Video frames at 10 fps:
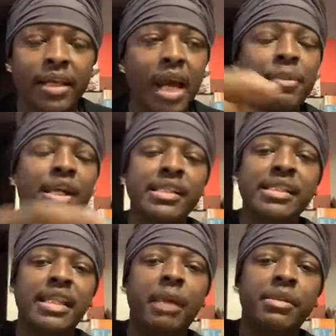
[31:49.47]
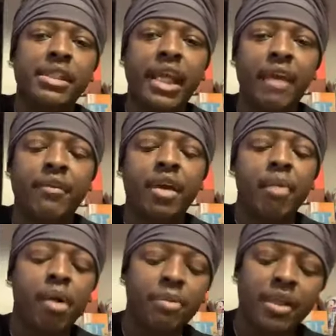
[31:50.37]
Not because his name is David,
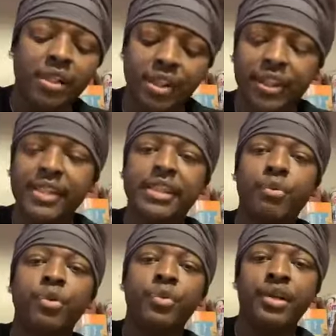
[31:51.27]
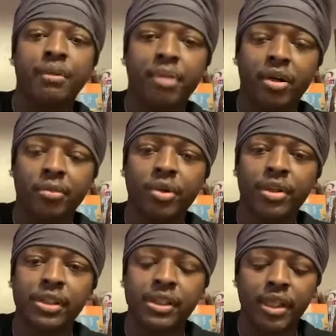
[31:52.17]
but because of things that we read about him. You
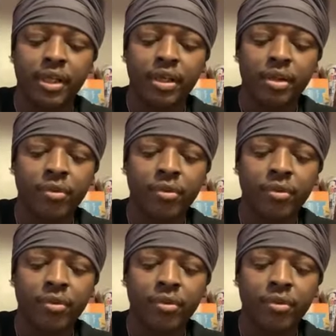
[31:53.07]
understand?